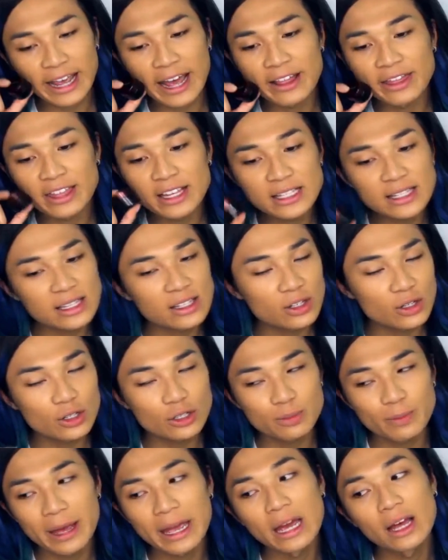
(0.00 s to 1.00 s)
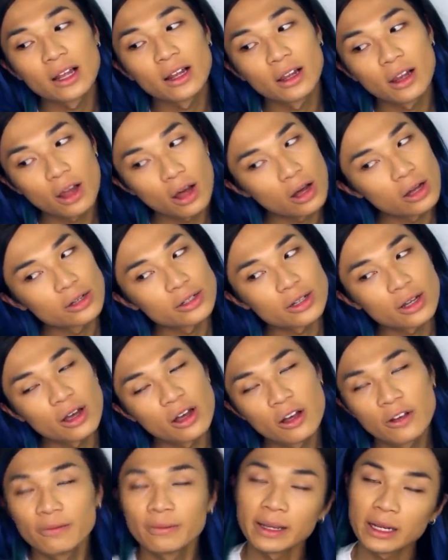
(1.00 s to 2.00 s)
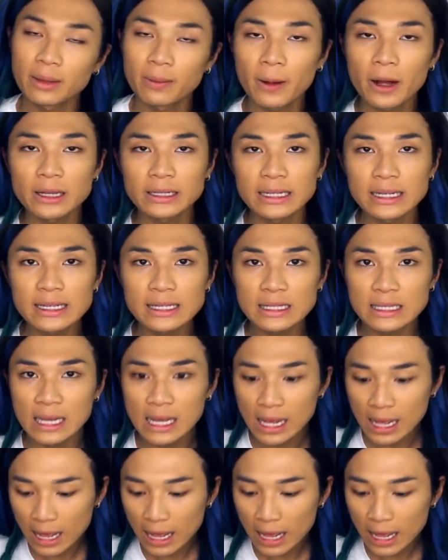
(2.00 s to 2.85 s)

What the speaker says: and this is used by a lot of makeup artists,